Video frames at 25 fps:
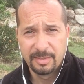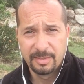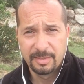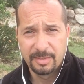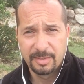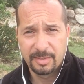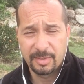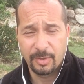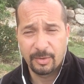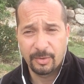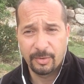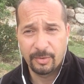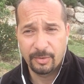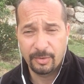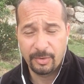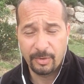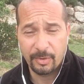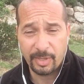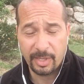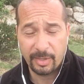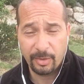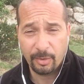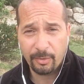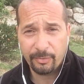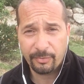So you
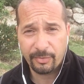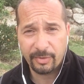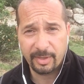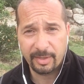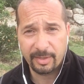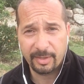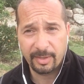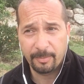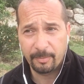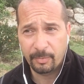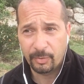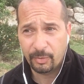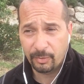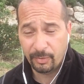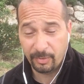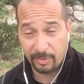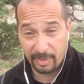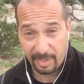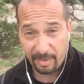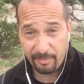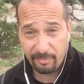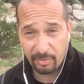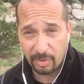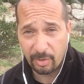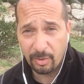can offer them to
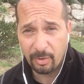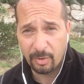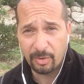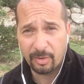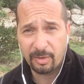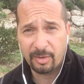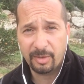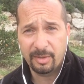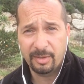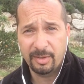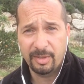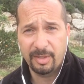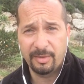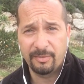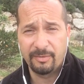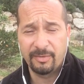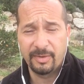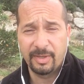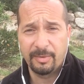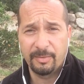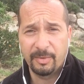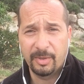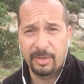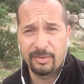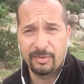have a look if
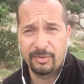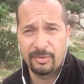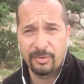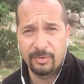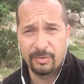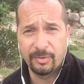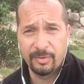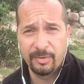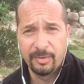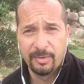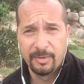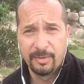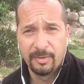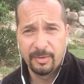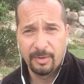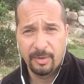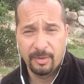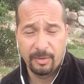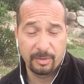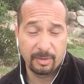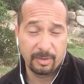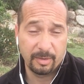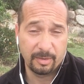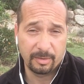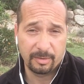they want to
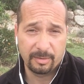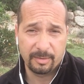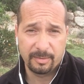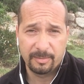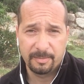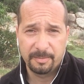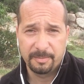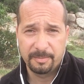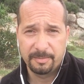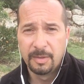or not.